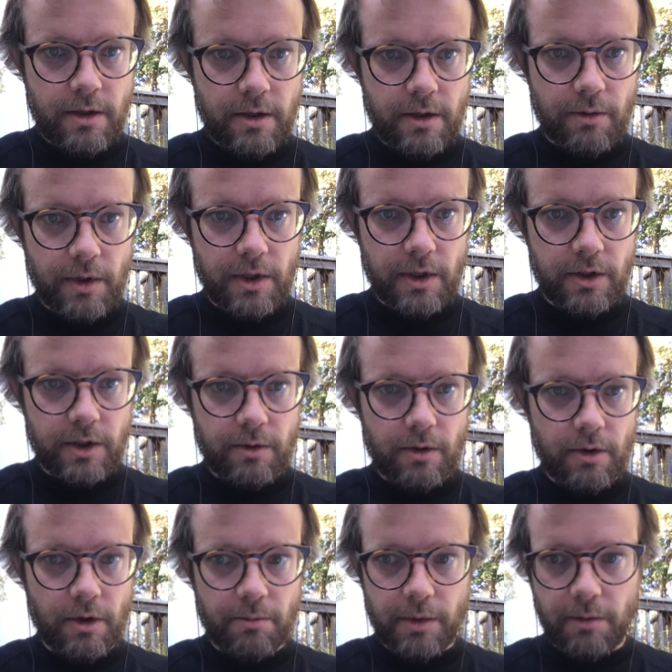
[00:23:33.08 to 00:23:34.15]
We can just
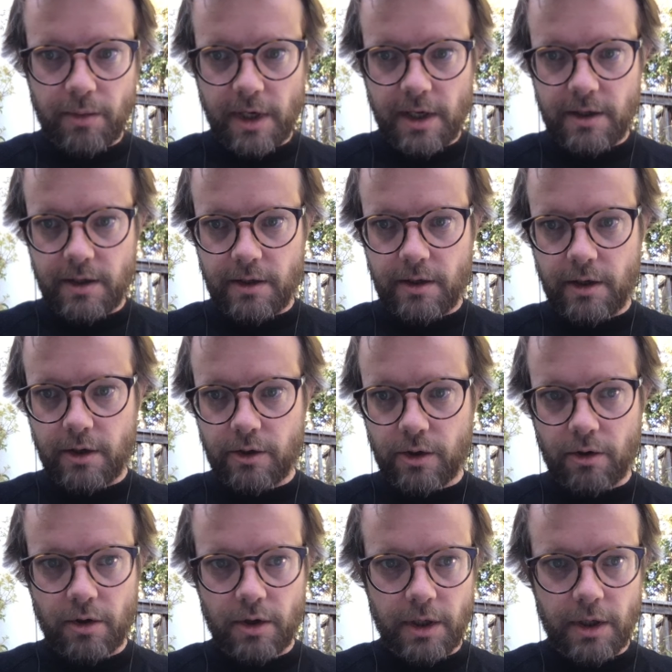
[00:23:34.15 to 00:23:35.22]
copy and paste this here. So
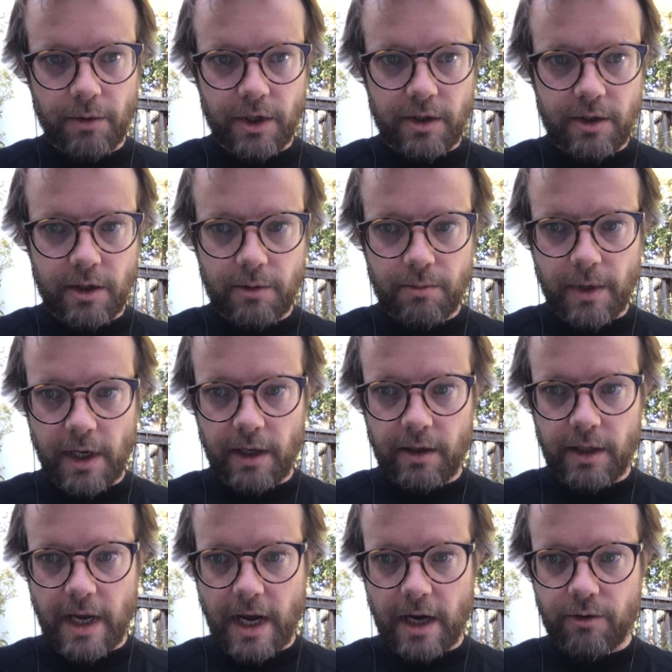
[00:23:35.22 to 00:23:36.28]
currently we're just displaying
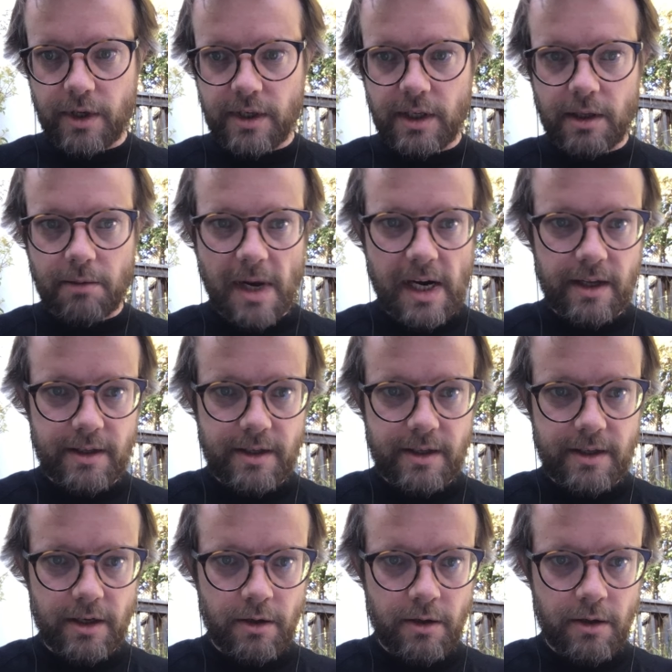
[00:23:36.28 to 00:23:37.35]
the address and the balance
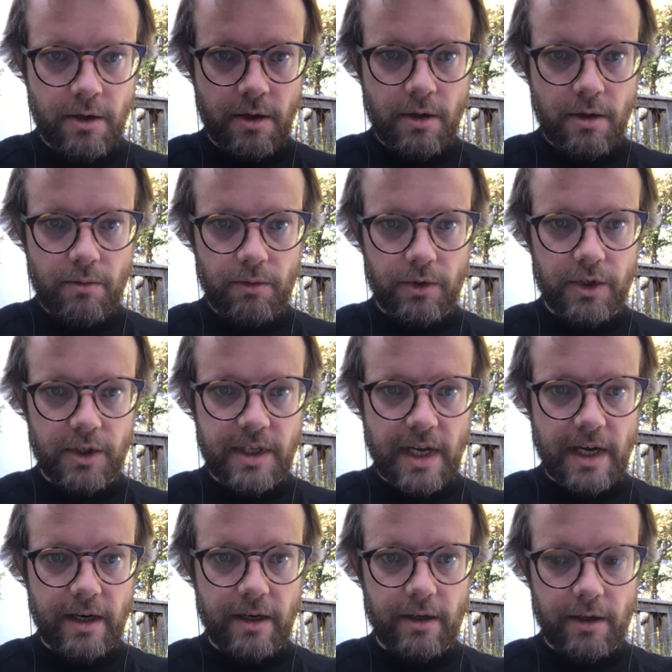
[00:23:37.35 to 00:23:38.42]
here. We'll just
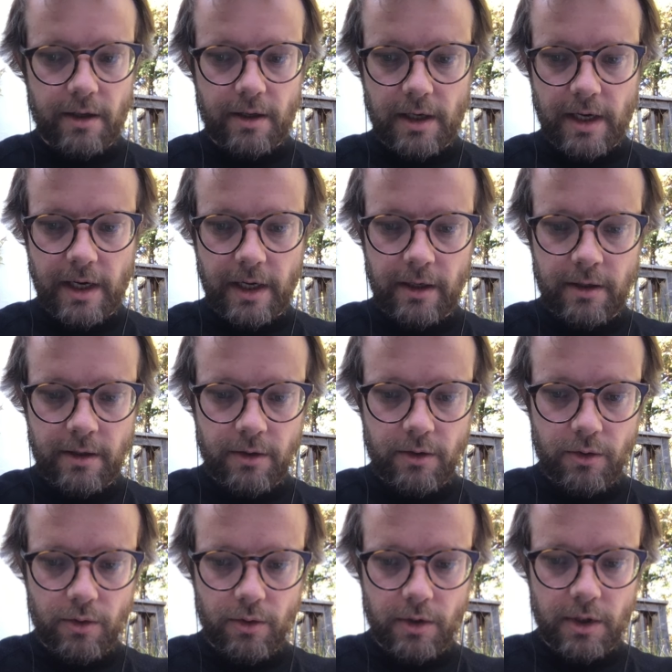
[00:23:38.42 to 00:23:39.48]
add another line
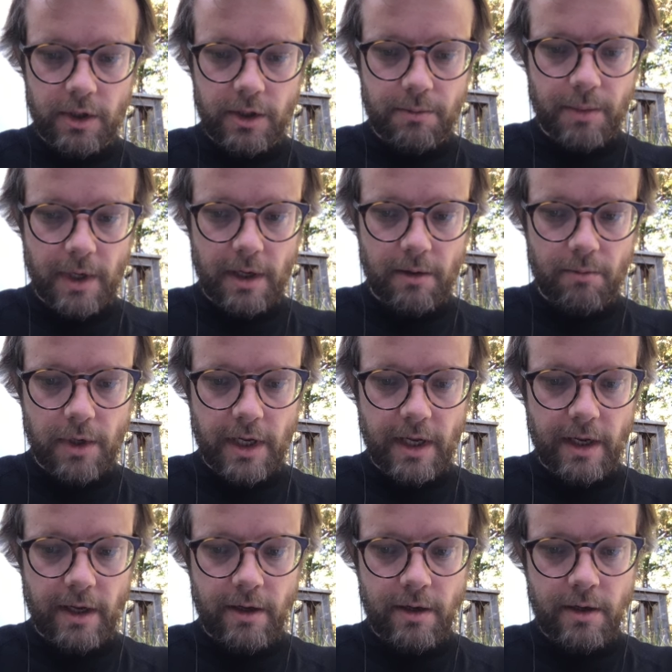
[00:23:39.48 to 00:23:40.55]
to display
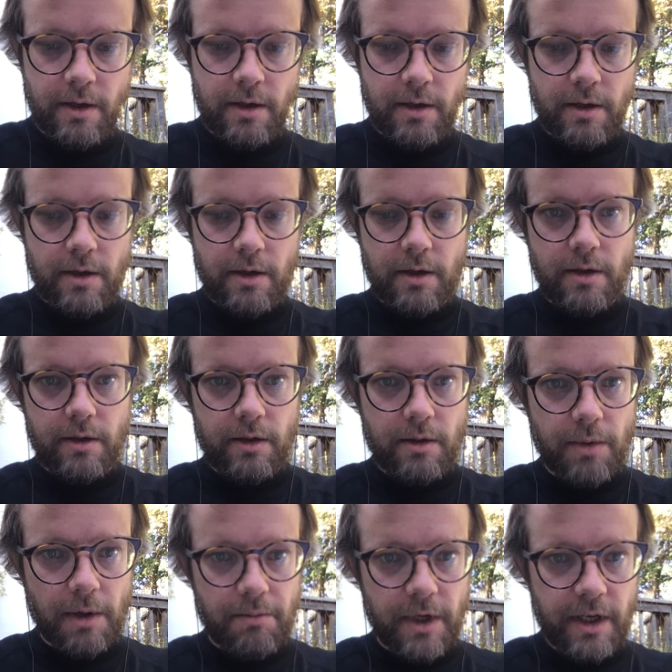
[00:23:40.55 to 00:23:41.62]
the
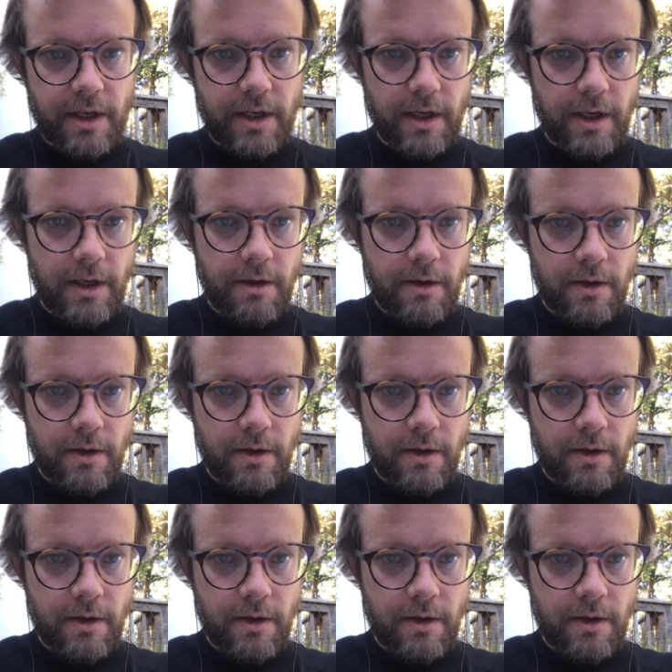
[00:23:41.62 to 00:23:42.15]
public key.